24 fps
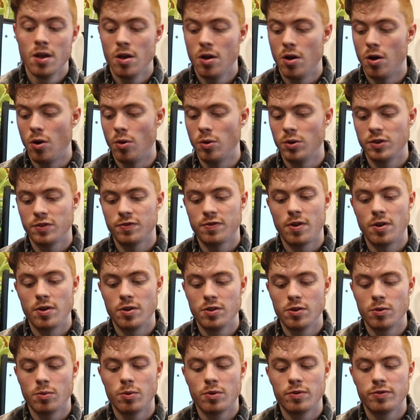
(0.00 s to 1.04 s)
always
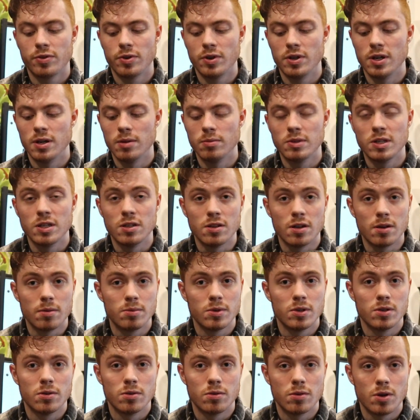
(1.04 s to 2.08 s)
following the Wolverine
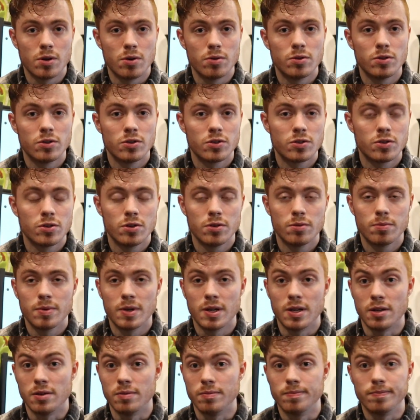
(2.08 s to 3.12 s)
MTW owners group,
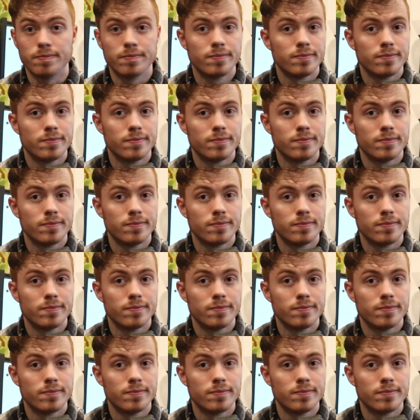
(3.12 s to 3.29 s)
and